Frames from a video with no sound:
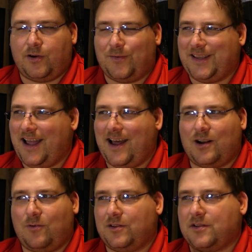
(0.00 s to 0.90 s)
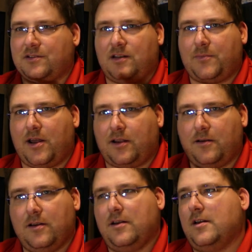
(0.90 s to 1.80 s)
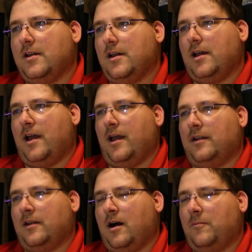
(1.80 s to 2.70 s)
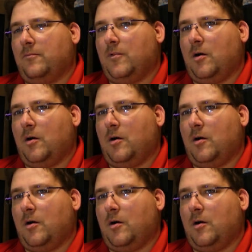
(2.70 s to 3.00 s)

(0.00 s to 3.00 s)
and go, yeah, I don't want this, send it back. And um,